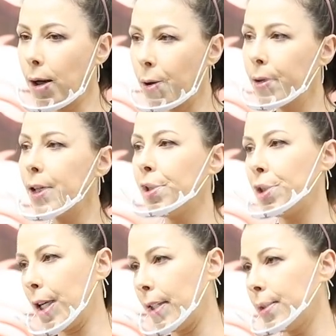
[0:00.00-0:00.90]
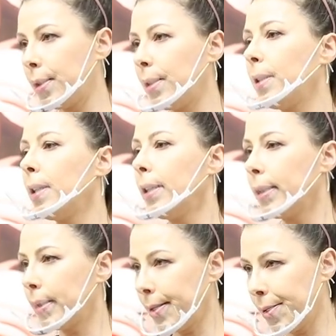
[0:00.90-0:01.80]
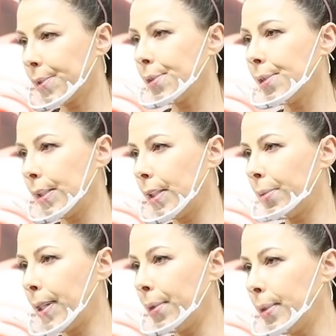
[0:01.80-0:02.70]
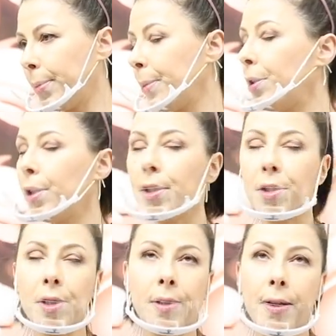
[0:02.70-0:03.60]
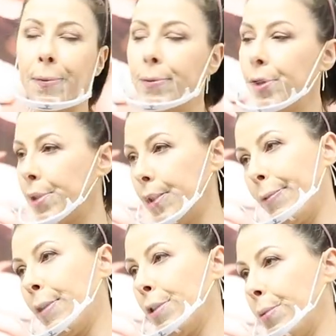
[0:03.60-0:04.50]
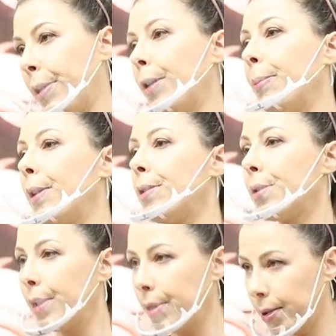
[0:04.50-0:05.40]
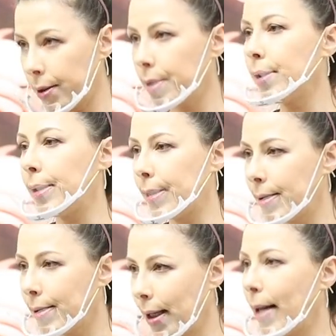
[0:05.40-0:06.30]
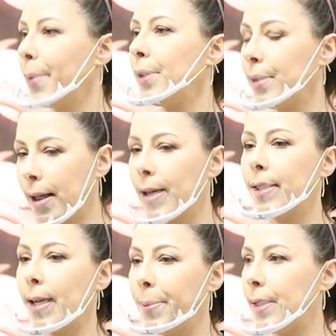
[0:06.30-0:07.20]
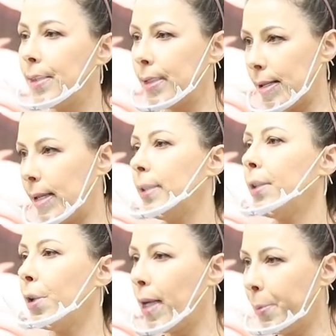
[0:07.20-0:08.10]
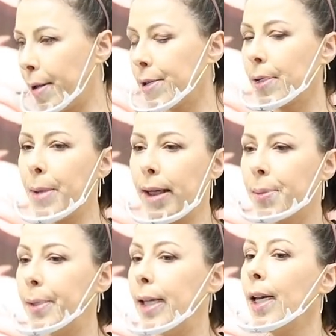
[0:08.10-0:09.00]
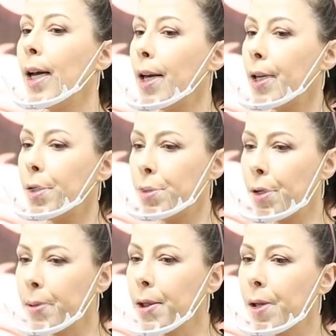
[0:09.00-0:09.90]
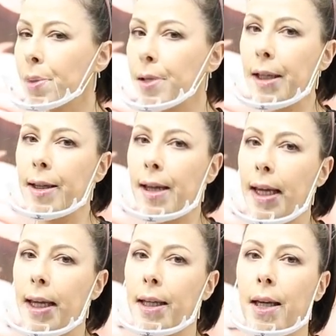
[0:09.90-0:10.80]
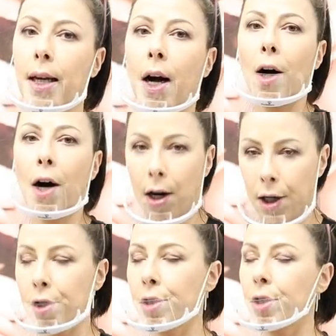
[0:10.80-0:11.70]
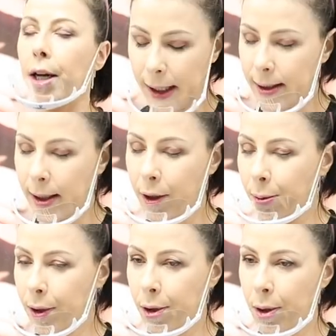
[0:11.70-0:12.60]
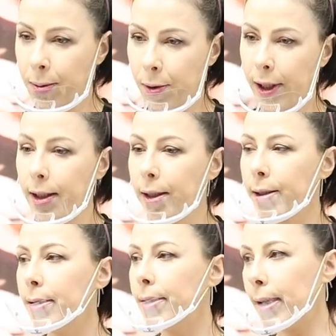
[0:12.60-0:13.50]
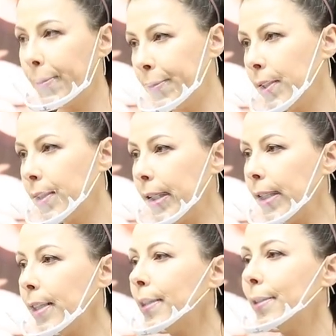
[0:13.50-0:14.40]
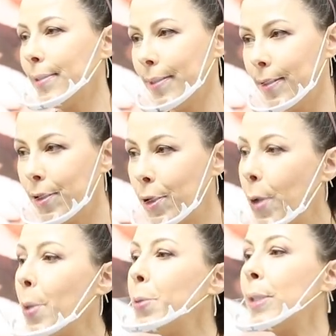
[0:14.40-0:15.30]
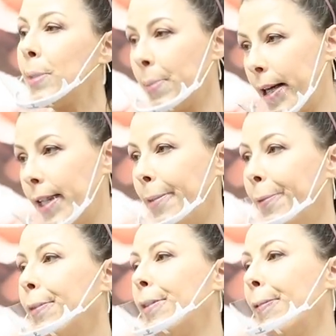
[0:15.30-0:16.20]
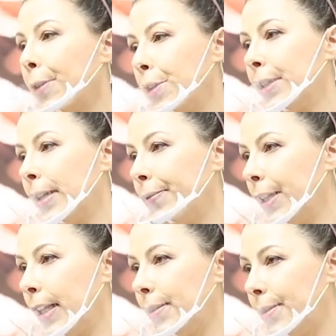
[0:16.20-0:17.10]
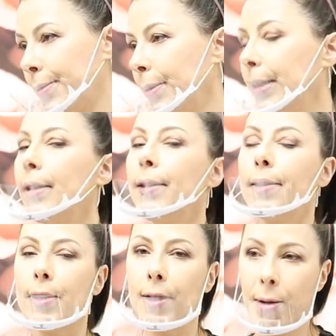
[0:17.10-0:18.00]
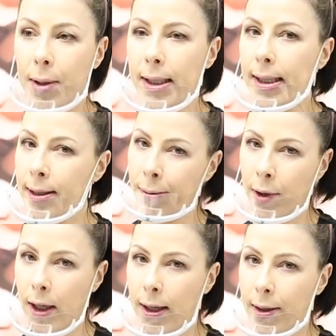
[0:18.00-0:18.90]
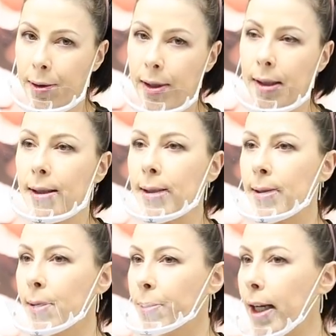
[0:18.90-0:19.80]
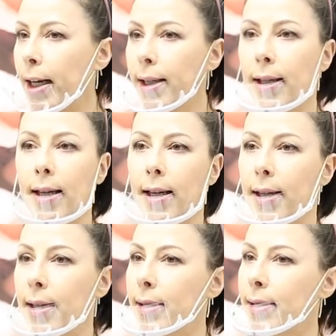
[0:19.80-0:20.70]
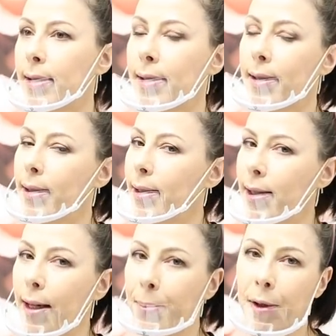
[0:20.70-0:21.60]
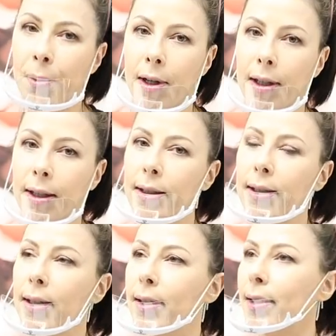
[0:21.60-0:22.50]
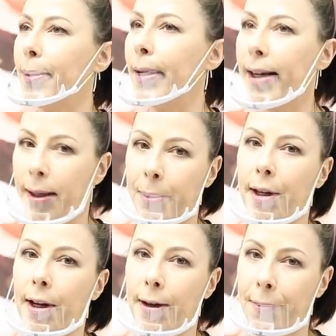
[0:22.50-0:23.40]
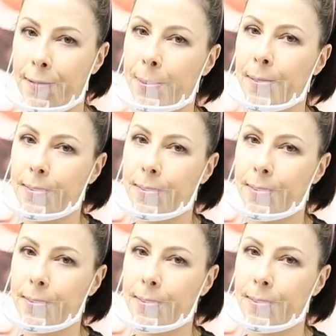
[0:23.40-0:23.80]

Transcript: only gentle cleansers around them, not just during the first week, but during this the entire time, entire time. This is it. Your eyebrows are microbladed. You don't want to use anything harsh. Things that you want to avoid. Definitely no sweating for the okay. first seven days. No sweating. No excessive workouts. Okay. Sweat is number one uh, enemy of the